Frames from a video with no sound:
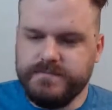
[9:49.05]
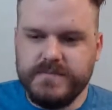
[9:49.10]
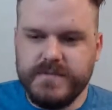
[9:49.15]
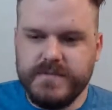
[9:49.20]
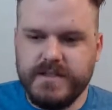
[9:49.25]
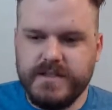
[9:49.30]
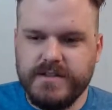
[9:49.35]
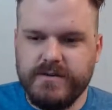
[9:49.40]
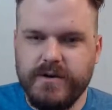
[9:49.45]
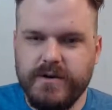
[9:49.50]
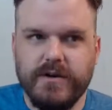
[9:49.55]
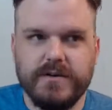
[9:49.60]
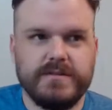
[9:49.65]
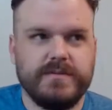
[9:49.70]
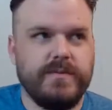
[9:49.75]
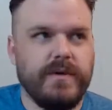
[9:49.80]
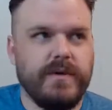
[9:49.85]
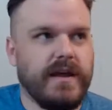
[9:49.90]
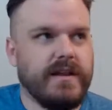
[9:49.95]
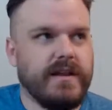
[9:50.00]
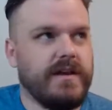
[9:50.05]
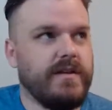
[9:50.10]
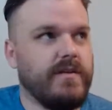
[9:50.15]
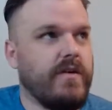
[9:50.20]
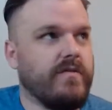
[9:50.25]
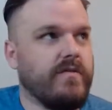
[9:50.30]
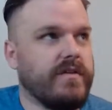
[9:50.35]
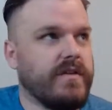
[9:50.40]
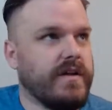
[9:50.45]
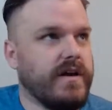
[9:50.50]
It's gross, but I lean
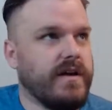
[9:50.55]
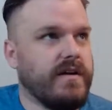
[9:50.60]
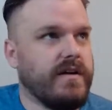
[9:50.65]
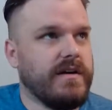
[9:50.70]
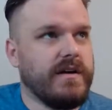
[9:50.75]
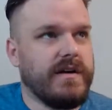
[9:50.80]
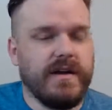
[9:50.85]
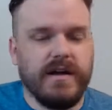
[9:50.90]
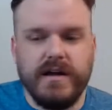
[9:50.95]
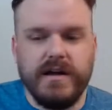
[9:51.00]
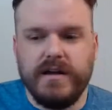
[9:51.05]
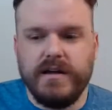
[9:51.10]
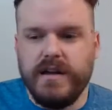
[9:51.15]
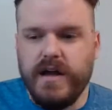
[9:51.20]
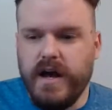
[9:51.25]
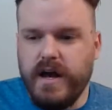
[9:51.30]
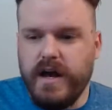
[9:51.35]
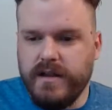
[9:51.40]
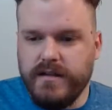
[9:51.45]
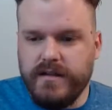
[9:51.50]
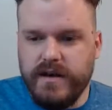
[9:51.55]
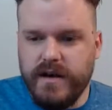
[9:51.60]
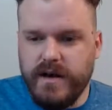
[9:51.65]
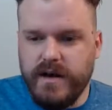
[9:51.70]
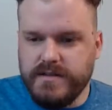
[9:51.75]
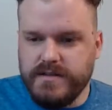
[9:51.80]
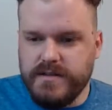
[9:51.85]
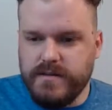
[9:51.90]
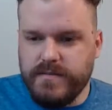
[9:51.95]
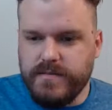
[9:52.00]
over there. Not
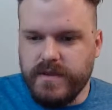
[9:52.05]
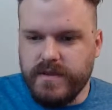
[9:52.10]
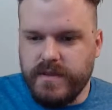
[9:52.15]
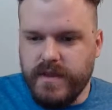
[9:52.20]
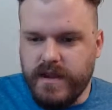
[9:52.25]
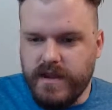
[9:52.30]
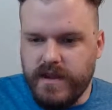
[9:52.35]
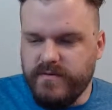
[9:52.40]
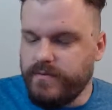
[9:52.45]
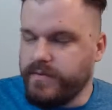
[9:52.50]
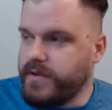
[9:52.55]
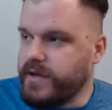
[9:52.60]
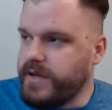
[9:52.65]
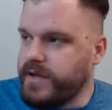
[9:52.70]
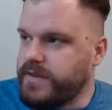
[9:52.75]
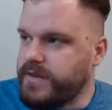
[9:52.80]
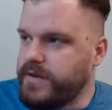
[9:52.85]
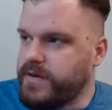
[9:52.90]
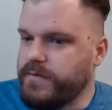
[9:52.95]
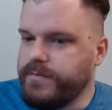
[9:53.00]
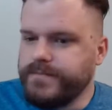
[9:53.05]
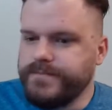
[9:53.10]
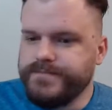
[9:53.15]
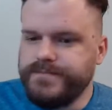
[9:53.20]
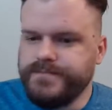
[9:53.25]
something that I've played though.